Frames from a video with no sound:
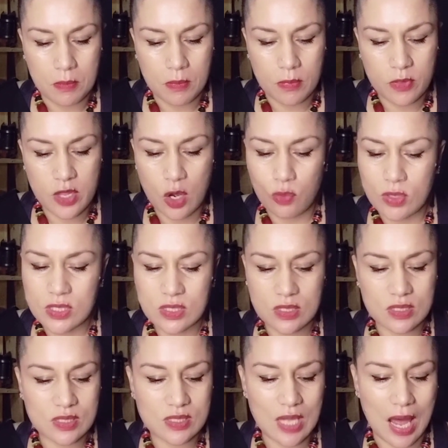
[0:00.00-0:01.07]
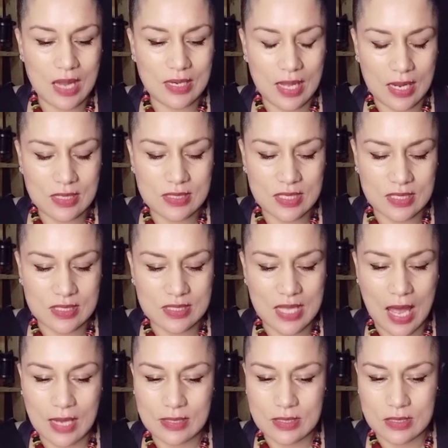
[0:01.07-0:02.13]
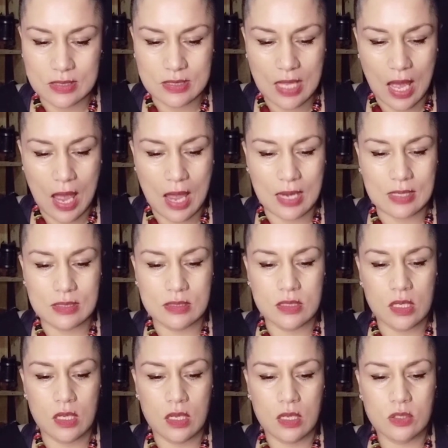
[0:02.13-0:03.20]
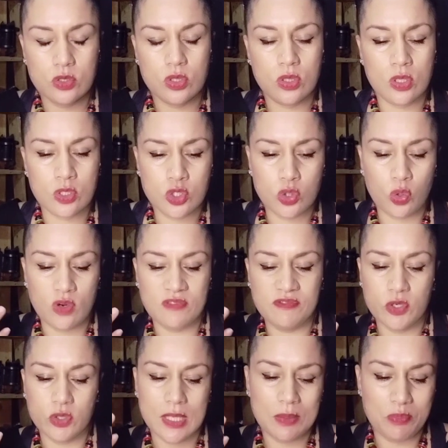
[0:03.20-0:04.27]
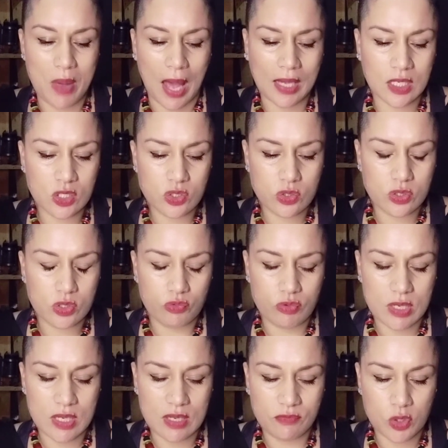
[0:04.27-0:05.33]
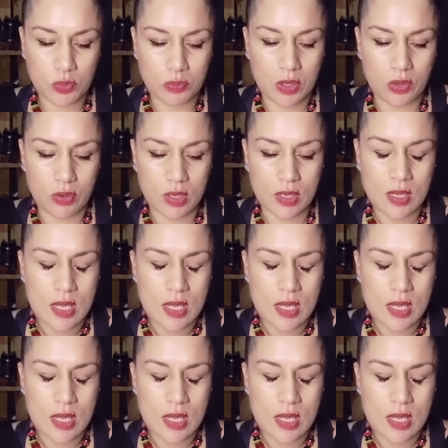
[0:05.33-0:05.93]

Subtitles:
there is this unending sadness and sort of looking back into the rear view mirror.